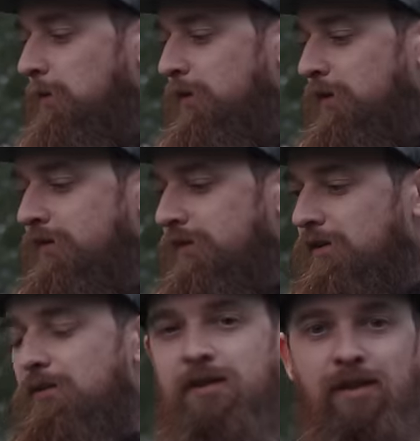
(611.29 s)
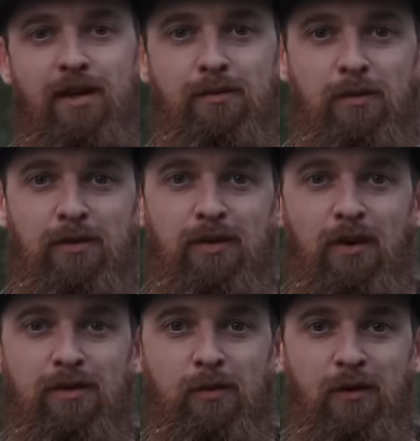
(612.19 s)
because obviously that's what you
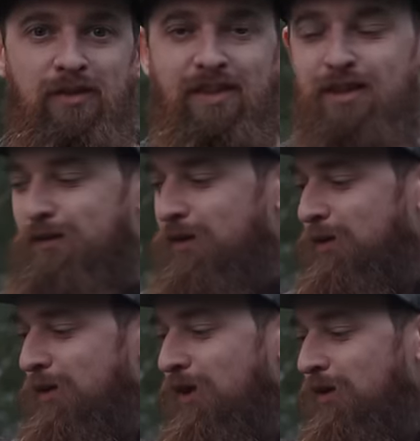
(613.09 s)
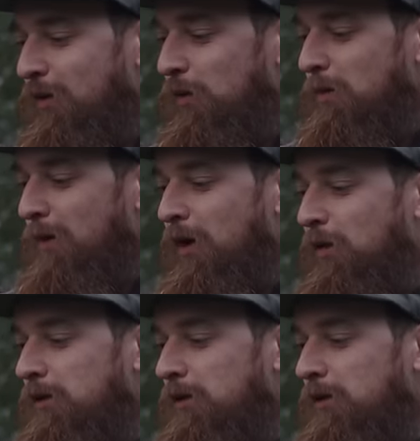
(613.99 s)
guys are watching this for. You want to know all about